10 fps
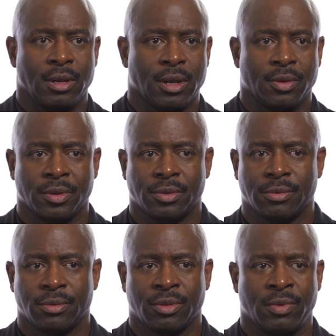you know,
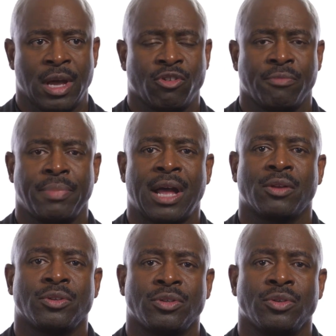this
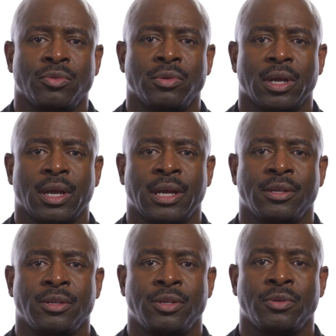300-pound suit
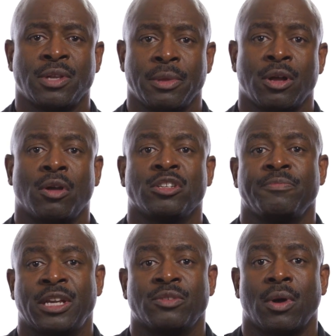and do something called
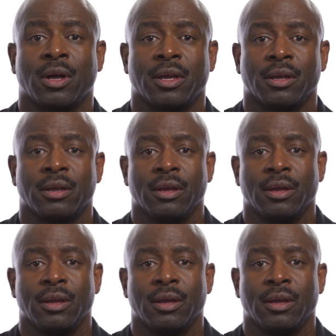spacewalking.